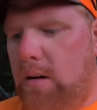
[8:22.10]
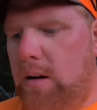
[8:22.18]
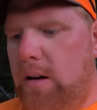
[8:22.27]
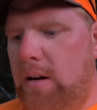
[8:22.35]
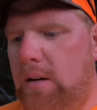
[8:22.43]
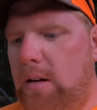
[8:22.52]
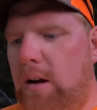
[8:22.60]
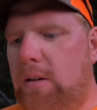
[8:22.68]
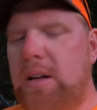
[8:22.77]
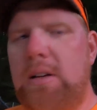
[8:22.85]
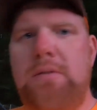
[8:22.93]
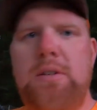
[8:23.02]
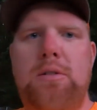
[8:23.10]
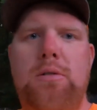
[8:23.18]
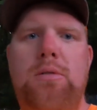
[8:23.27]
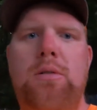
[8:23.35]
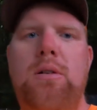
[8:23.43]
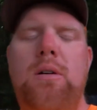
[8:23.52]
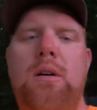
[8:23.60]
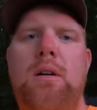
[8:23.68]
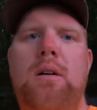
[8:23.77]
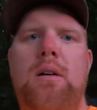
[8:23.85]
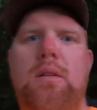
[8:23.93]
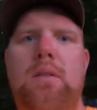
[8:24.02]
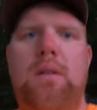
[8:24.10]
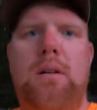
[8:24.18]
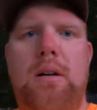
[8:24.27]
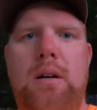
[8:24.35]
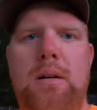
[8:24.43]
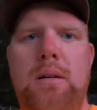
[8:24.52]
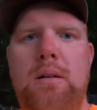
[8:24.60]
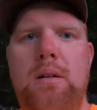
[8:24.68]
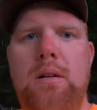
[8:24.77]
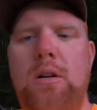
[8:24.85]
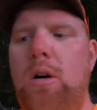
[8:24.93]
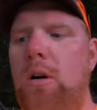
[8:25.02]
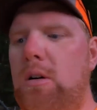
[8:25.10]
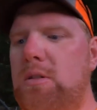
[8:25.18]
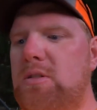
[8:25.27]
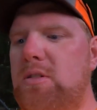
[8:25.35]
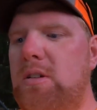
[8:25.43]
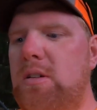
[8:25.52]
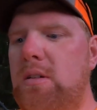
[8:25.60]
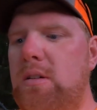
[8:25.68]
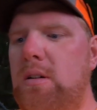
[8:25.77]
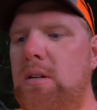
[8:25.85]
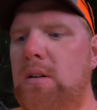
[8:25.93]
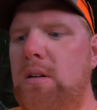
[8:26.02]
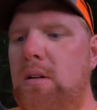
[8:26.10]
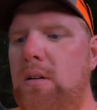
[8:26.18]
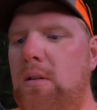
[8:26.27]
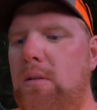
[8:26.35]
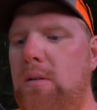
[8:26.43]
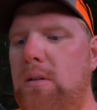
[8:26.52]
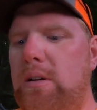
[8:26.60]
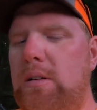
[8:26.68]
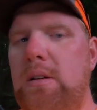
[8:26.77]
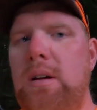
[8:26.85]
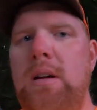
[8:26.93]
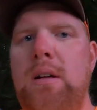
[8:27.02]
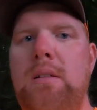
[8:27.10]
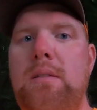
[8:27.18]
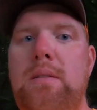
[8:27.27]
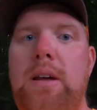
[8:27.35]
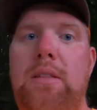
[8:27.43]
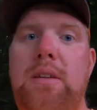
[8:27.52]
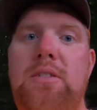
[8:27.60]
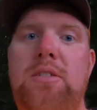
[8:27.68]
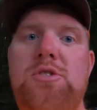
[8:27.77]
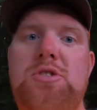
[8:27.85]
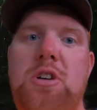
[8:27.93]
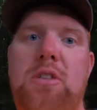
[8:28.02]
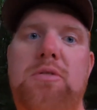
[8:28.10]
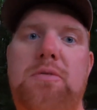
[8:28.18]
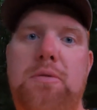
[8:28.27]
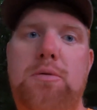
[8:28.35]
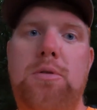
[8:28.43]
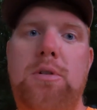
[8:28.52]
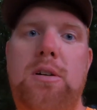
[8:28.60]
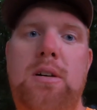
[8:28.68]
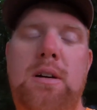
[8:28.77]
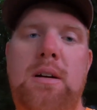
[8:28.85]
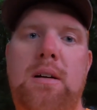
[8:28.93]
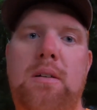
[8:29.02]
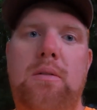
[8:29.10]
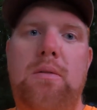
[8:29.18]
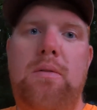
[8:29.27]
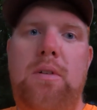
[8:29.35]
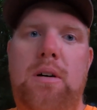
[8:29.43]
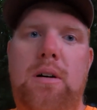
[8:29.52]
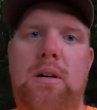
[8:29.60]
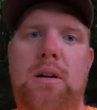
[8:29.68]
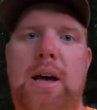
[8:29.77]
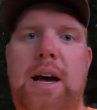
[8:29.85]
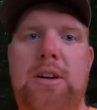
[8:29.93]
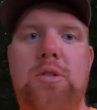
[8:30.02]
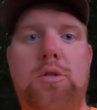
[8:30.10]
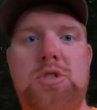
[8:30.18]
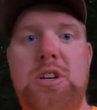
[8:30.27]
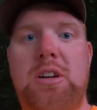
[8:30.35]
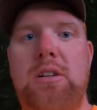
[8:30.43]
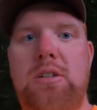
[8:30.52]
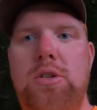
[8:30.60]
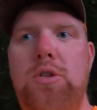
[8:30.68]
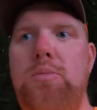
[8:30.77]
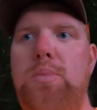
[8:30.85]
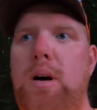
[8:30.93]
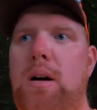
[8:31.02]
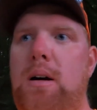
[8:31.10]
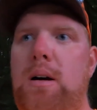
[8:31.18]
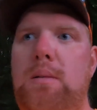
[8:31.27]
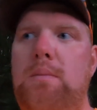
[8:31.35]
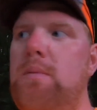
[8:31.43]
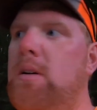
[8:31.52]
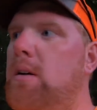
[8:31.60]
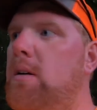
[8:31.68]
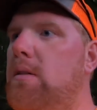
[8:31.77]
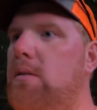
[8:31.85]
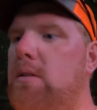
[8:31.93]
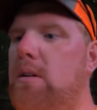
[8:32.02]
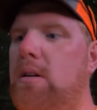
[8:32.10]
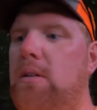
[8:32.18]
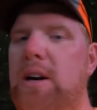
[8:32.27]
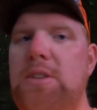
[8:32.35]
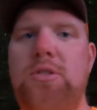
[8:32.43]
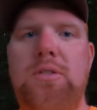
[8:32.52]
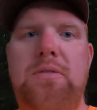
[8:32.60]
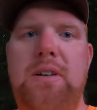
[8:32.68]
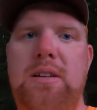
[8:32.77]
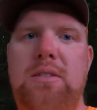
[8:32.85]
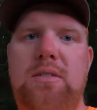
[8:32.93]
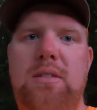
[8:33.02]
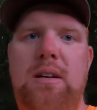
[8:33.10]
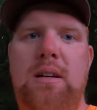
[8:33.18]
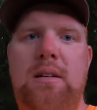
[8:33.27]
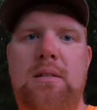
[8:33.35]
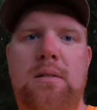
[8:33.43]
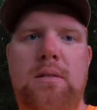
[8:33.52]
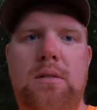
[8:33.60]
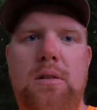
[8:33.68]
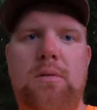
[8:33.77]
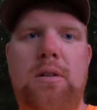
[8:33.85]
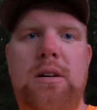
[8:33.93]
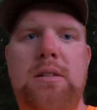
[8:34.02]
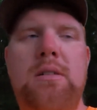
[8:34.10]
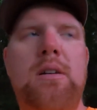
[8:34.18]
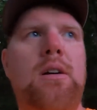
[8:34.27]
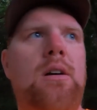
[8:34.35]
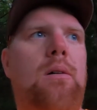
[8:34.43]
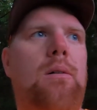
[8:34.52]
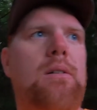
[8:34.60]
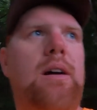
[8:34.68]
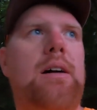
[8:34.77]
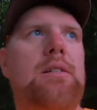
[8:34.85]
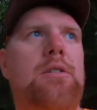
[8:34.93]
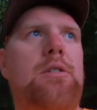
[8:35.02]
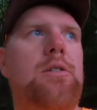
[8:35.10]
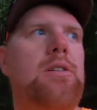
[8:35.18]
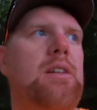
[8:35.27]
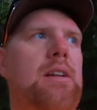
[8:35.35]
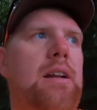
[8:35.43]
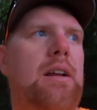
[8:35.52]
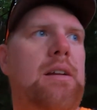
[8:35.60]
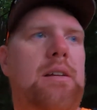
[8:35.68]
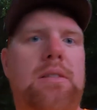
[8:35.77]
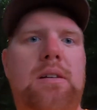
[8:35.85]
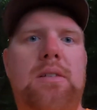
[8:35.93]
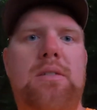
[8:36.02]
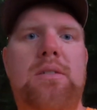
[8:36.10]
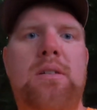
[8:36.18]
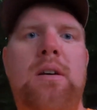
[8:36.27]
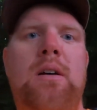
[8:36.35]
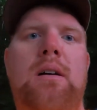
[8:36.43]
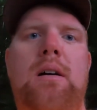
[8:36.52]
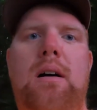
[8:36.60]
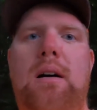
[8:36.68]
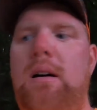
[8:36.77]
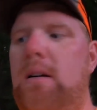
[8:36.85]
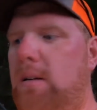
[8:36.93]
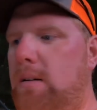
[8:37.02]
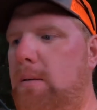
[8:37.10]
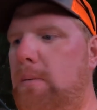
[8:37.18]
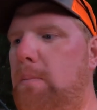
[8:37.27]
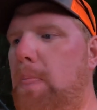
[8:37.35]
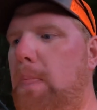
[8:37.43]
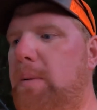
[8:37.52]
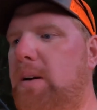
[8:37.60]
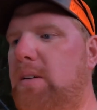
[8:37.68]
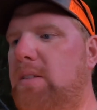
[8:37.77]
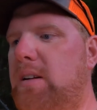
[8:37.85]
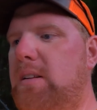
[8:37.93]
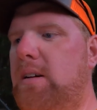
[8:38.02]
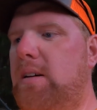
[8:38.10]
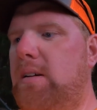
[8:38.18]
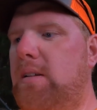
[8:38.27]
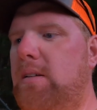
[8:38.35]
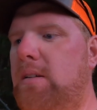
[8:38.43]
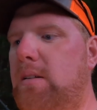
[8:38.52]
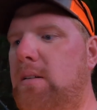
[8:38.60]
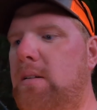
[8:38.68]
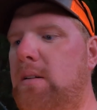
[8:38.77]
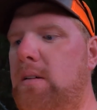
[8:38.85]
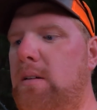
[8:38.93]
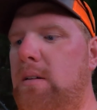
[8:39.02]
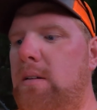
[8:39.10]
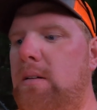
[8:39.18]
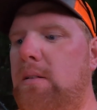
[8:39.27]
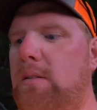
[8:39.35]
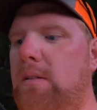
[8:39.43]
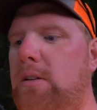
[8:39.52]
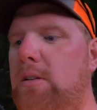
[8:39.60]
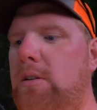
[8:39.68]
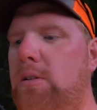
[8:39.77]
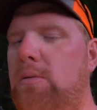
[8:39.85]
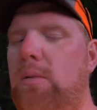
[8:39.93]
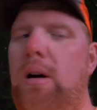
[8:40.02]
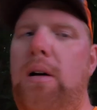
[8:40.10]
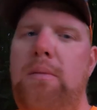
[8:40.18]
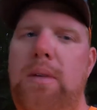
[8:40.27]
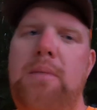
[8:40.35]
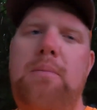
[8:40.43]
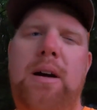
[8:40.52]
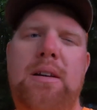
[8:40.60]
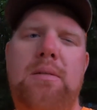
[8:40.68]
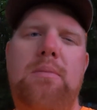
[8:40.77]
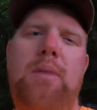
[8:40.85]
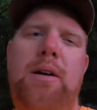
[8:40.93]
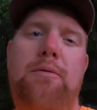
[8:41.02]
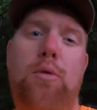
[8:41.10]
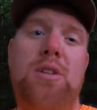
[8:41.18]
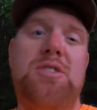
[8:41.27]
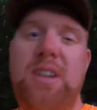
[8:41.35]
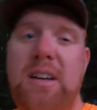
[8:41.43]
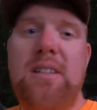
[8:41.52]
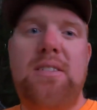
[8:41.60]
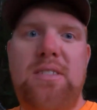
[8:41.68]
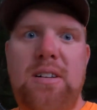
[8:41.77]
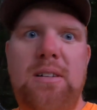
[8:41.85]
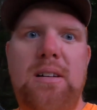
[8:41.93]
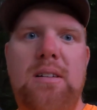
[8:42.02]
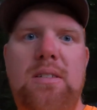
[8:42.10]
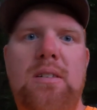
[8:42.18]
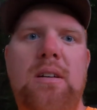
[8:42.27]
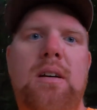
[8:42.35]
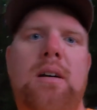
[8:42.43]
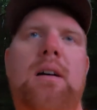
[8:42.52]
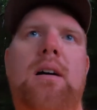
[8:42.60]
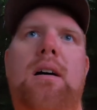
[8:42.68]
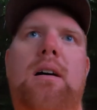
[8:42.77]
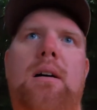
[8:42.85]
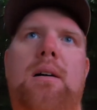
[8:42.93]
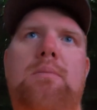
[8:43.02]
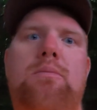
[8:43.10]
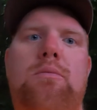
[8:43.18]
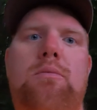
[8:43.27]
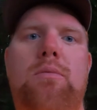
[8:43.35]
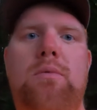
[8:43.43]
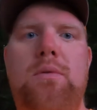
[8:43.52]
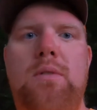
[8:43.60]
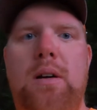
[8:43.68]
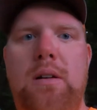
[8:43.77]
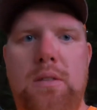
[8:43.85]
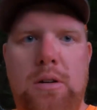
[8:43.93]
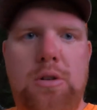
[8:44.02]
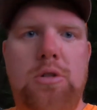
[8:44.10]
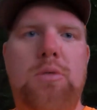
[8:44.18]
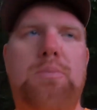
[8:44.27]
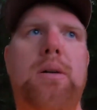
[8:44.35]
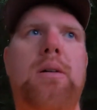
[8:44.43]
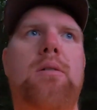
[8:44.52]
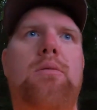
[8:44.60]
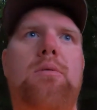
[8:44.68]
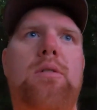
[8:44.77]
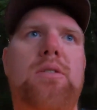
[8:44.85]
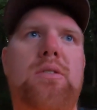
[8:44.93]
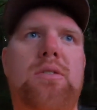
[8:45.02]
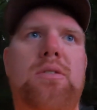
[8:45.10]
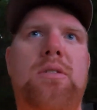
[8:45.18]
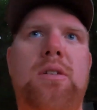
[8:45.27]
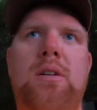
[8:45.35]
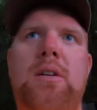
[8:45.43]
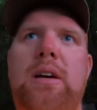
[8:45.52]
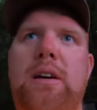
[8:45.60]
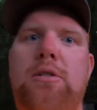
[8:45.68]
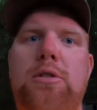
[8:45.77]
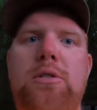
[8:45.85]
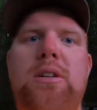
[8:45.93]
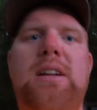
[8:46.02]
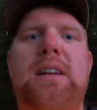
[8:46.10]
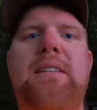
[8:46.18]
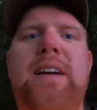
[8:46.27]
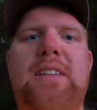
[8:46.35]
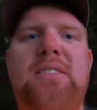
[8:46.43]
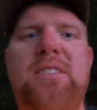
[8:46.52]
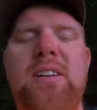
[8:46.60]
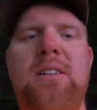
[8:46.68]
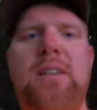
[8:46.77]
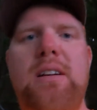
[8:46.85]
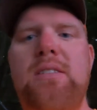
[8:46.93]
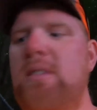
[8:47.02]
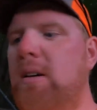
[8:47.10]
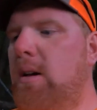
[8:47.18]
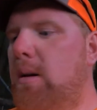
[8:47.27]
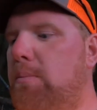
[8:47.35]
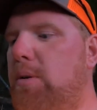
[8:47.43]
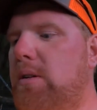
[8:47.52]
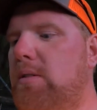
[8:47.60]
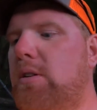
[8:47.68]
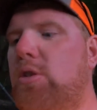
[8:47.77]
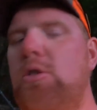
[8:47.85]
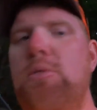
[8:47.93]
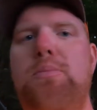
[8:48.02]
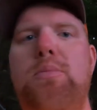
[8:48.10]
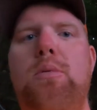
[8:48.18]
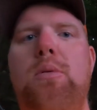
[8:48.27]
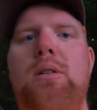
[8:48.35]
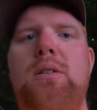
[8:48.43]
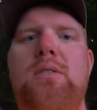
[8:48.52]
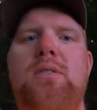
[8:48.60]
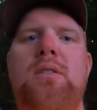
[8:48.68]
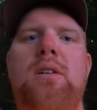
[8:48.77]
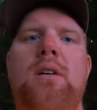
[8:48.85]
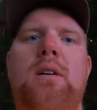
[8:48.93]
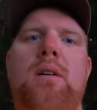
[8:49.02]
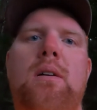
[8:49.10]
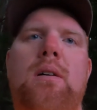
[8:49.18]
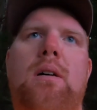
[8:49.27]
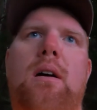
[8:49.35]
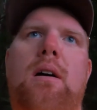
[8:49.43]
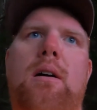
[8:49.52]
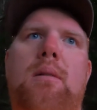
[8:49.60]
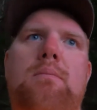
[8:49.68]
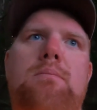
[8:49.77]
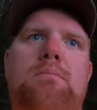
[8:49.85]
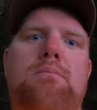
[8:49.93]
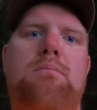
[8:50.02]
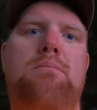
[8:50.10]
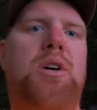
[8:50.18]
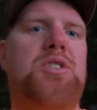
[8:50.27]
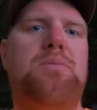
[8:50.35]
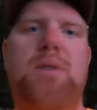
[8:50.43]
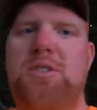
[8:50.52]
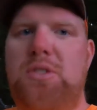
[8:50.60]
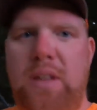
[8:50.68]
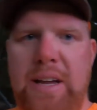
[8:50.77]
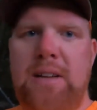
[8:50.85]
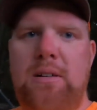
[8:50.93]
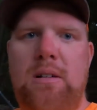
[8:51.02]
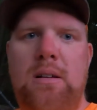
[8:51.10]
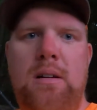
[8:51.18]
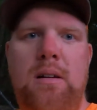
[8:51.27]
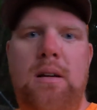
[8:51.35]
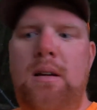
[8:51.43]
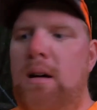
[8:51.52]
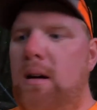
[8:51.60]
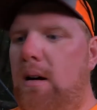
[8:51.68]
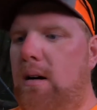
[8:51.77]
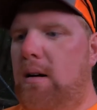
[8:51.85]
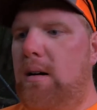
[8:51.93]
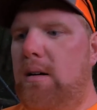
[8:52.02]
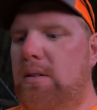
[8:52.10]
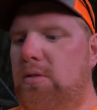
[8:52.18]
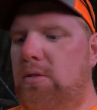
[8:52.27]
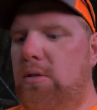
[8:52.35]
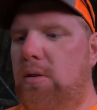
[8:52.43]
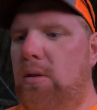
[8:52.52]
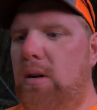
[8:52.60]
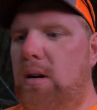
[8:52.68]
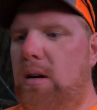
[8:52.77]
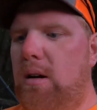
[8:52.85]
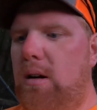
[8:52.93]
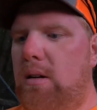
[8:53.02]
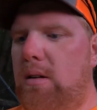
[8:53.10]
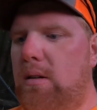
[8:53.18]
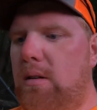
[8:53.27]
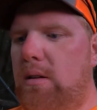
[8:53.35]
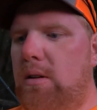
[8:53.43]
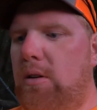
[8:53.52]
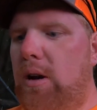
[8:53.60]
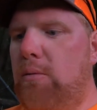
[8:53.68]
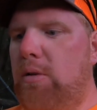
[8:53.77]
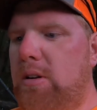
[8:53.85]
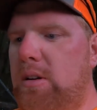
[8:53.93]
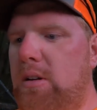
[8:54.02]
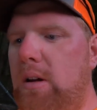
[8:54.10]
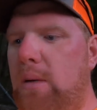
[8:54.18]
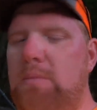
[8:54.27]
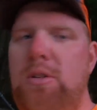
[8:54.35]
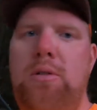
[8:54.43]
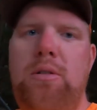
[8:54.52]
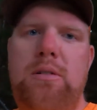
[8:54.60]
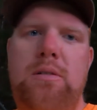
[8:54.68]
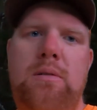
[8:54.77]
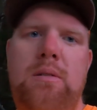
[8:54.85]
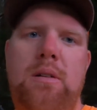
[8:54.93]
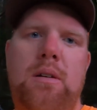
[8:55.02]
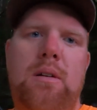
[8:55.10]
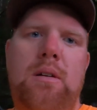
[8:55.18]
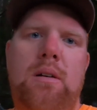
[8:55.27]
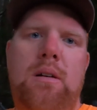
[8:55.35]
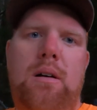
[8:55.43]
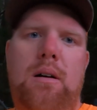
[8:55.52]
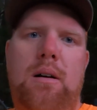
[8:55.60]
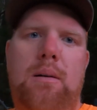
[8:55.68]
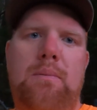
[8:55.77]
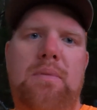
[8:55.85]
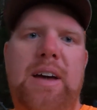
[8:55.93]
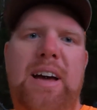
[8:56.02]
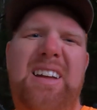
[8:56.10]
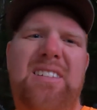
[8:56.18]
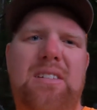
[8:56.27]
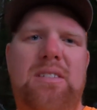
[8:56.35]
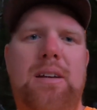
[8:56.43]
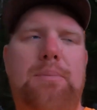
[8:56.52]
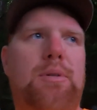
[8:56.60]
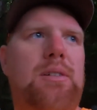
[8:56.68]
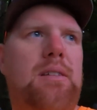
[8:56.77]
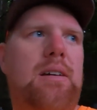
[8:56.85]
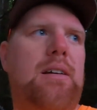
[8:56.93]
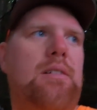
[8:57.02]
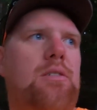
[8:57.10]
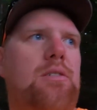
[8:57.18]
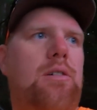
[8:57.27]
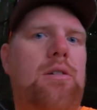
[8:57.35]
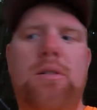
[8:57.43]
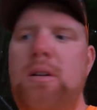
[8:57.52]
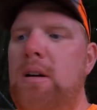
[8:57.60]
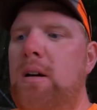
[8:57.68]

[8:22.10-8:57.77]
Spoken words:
And I'll give you the cost on, now this is just for the actual chicken coop. The electric fence and the run are not included in any of this, because I did, you know, in my Fort Chicken series, the coop was included in that series, but the coop was much later. So, you know, I'm doing that as a separate thing. So